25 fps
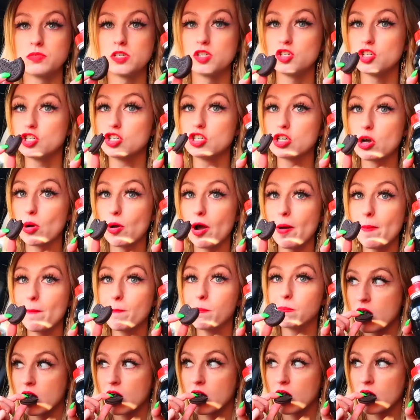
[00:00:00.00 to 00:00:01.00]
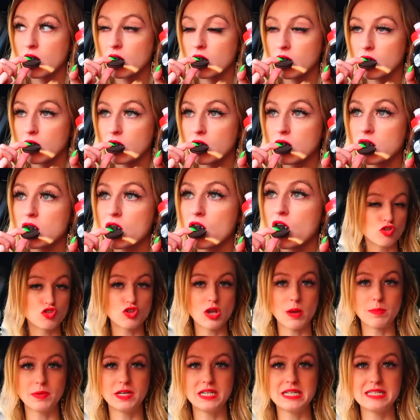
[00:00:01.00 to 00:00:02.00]
this is so good.
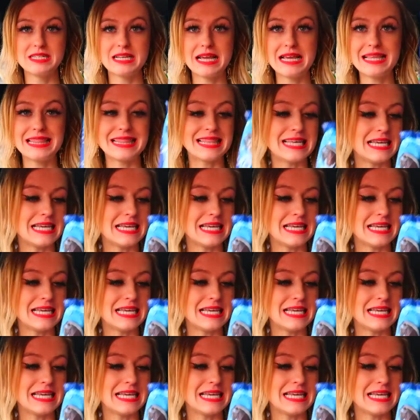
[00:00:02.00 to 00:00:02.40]
So I'm going to take